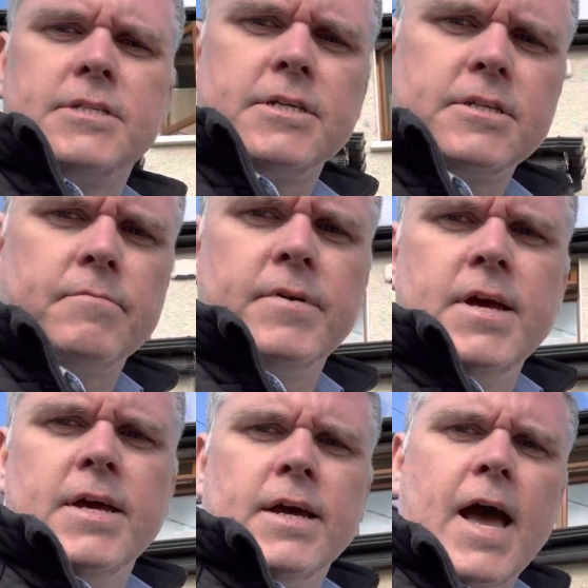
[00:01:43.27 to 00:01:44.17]
system.
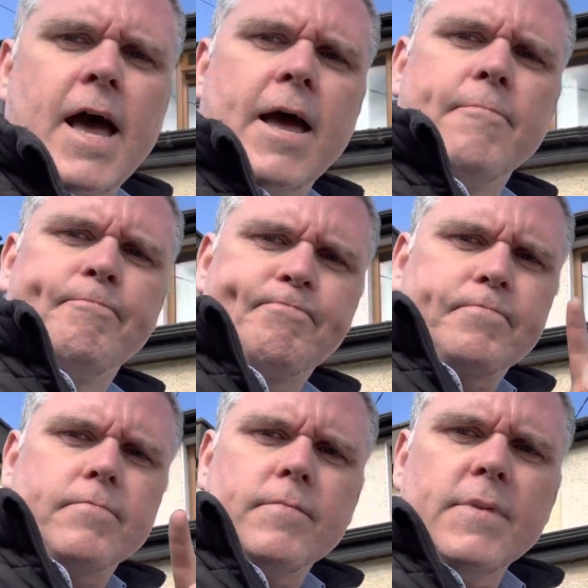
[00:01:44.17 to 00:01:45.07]

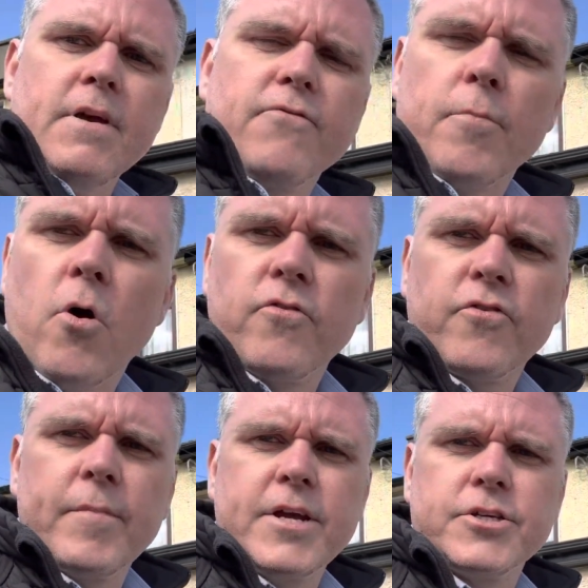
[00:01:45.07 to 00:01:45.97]
For more
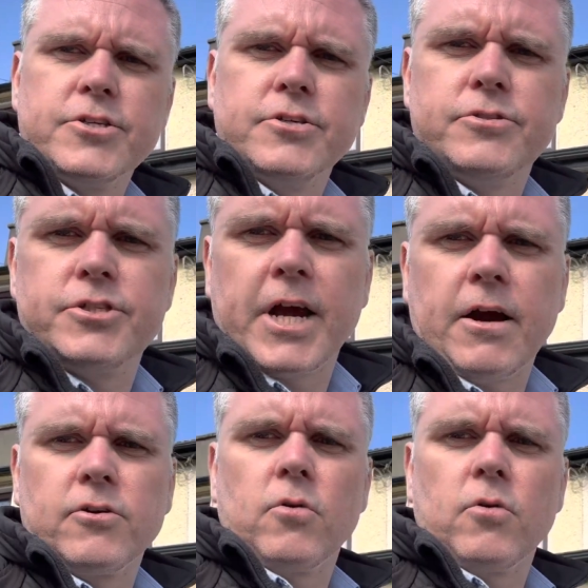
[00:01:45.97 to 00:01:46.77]
information, do check out our